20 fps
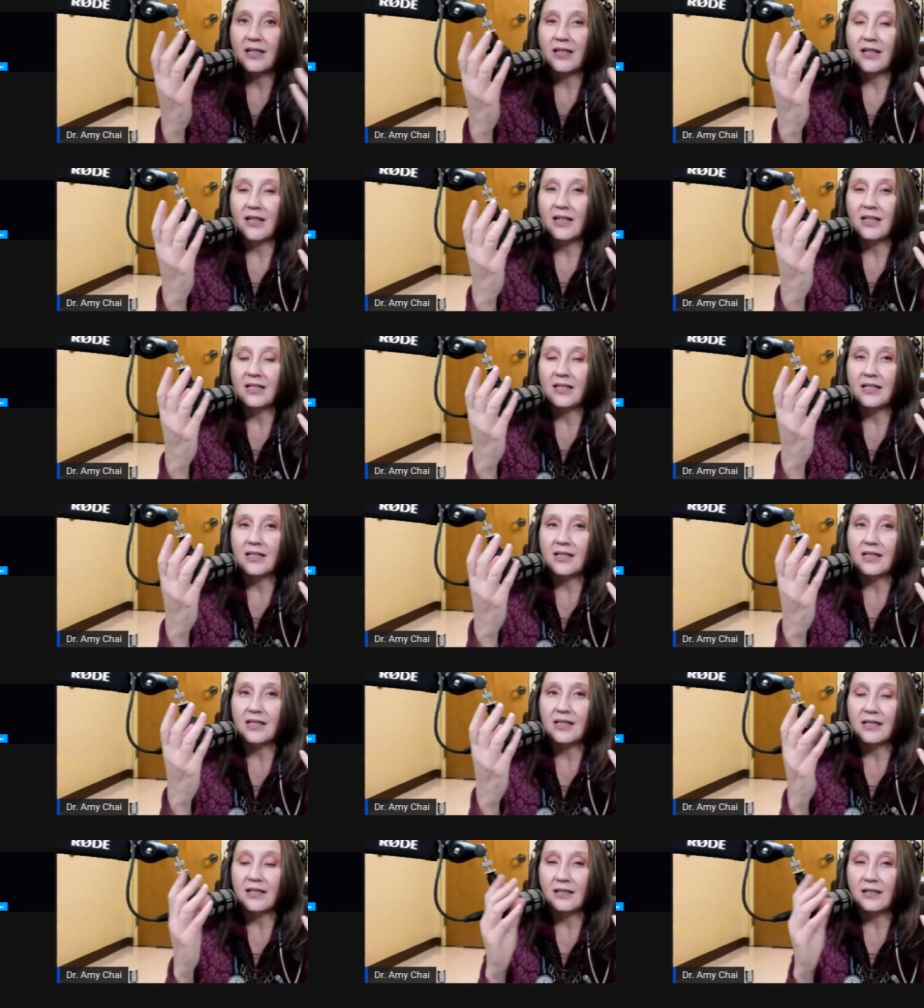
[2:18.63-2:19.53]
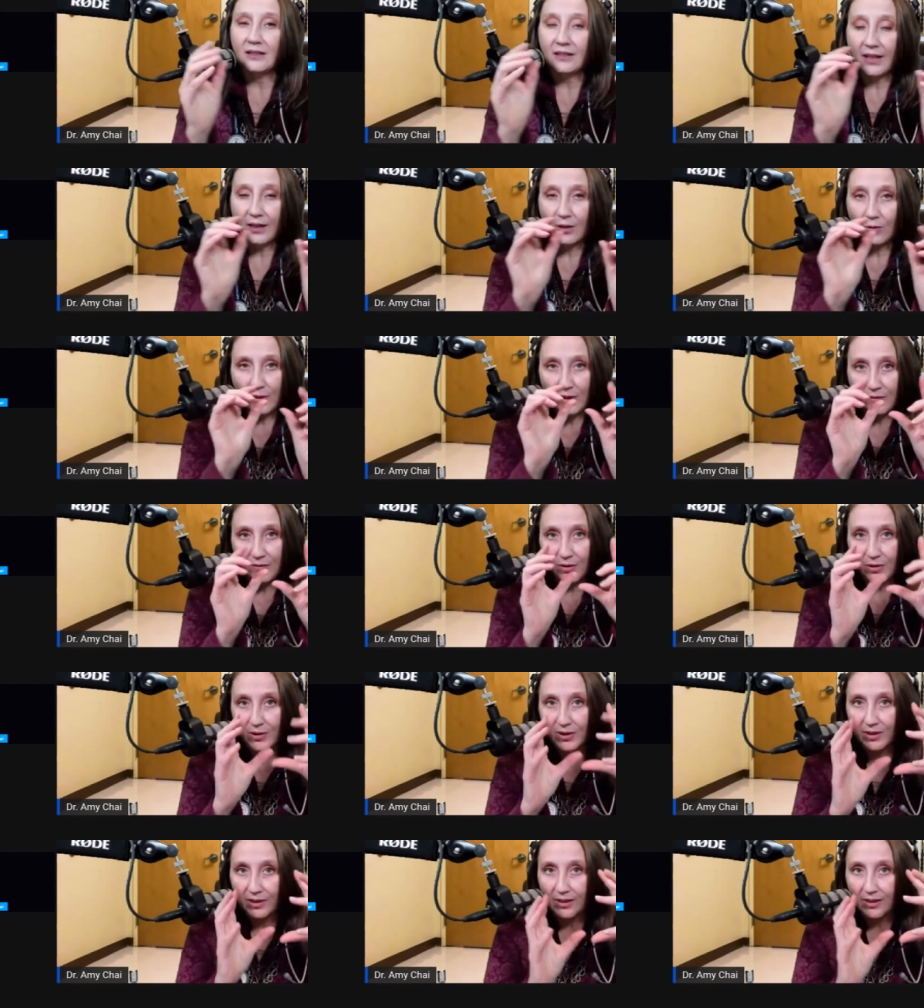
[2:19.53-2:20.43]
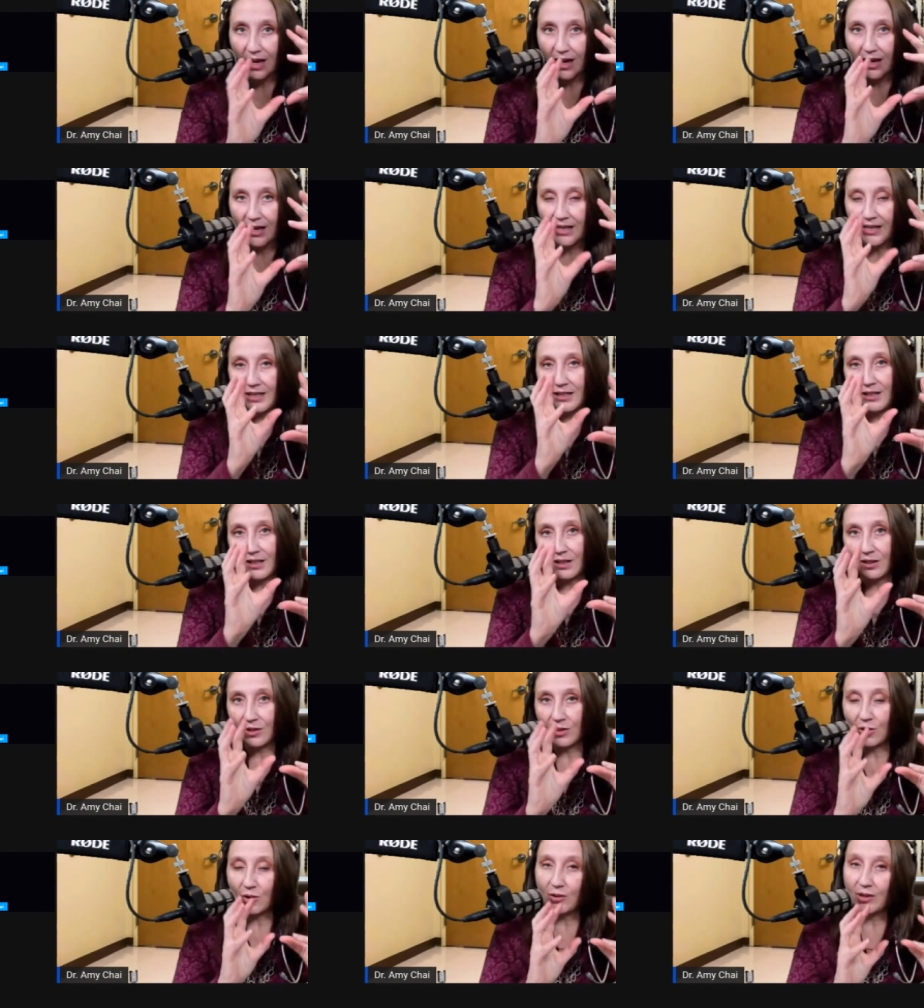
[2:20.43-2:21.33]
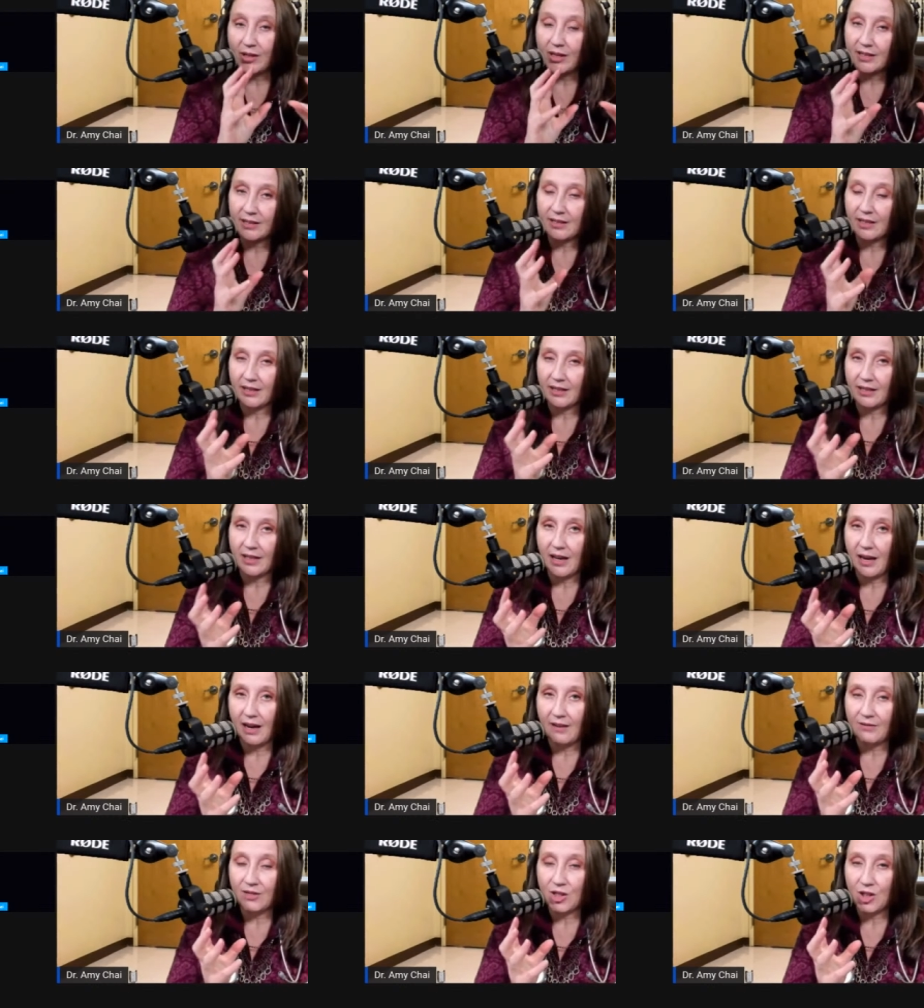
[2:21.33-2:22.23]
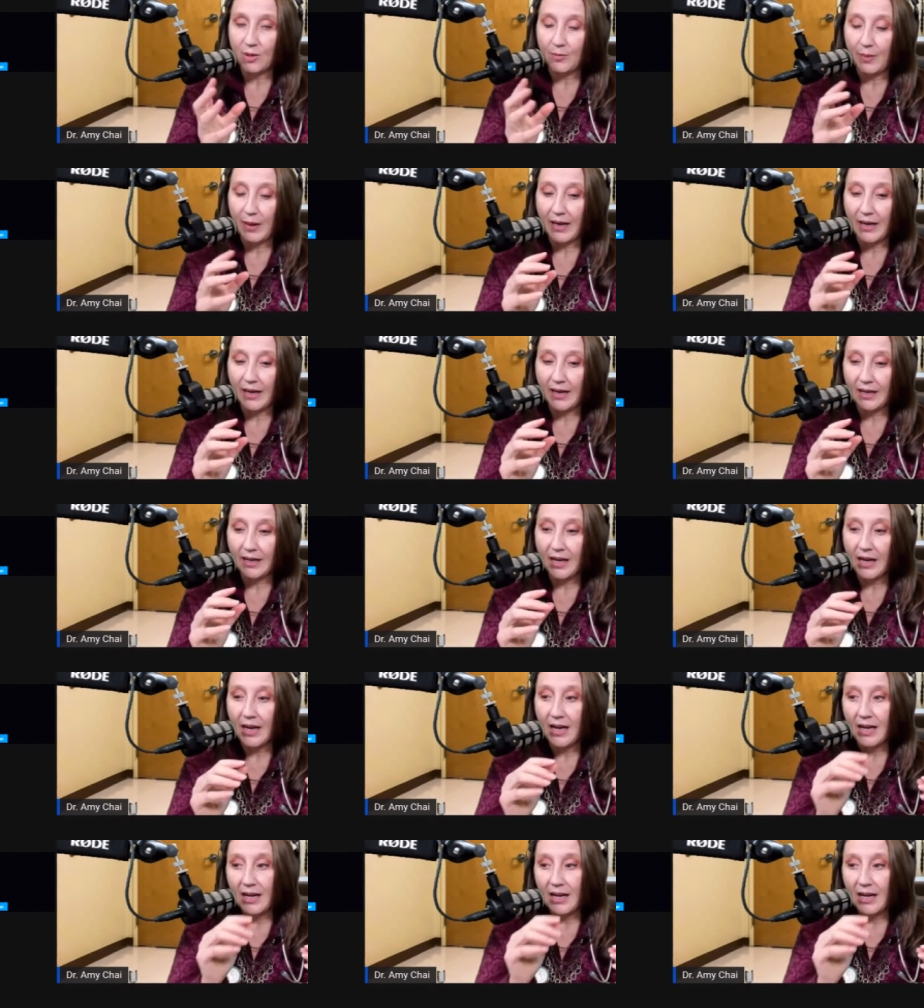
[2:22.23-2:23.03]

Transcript: It's like one of those tiny little trees like they have in Japan,